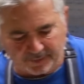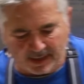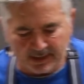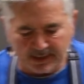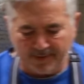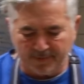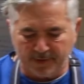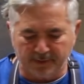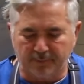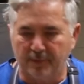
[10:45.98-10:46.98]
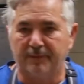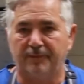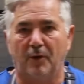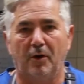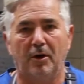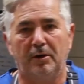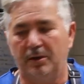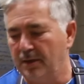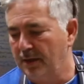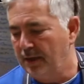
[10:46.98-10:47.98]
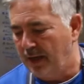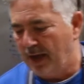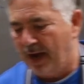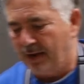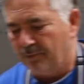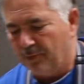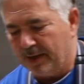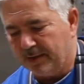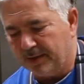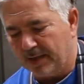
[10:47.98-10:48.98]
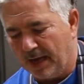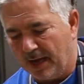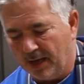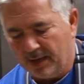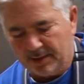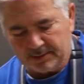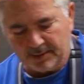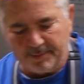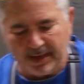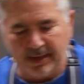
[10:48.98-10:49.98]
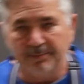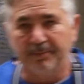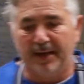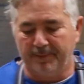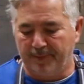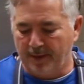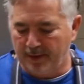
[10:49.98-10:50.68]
I cover it with foil and with some baking paper.